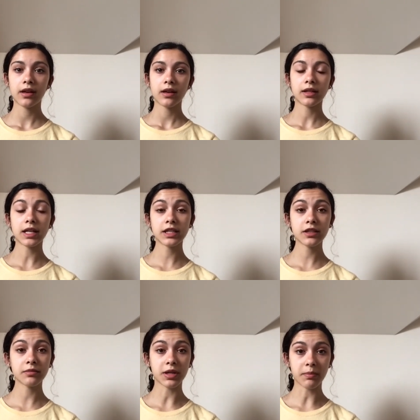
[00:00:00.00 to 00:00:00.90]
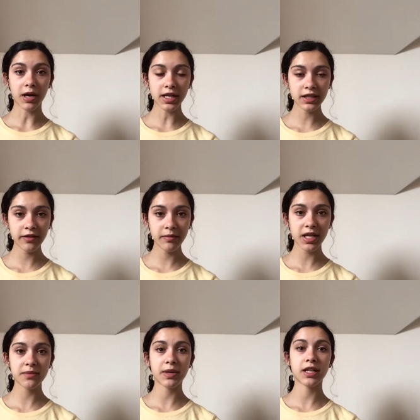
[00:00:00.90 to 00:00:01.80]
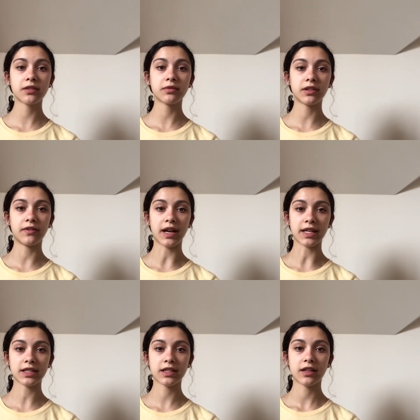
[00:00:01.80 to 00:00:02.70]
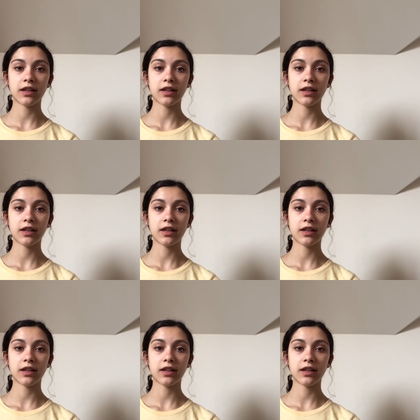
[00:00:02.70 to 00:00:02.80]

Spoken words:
Glaciers with a positive mass balance will advance,